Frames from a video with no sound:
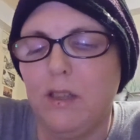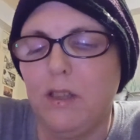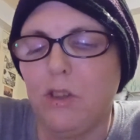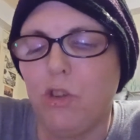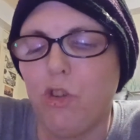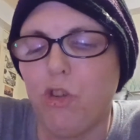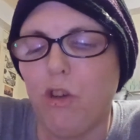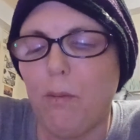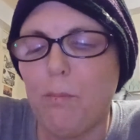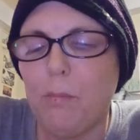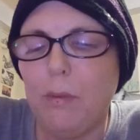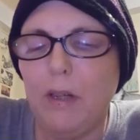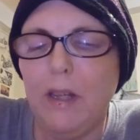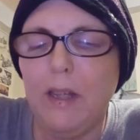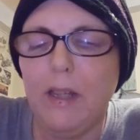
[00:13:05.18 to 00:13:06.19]

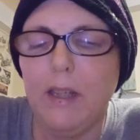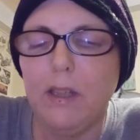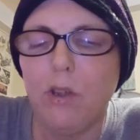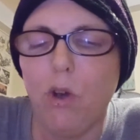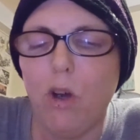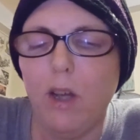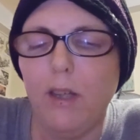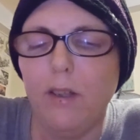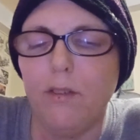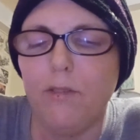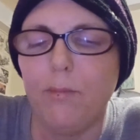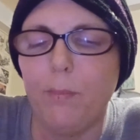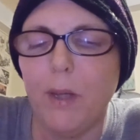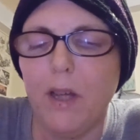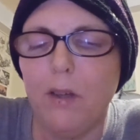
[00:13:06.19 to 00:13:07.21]
crumbly kind
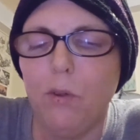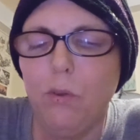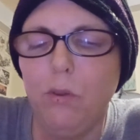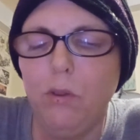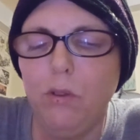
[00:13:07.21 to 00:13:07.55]
of pill.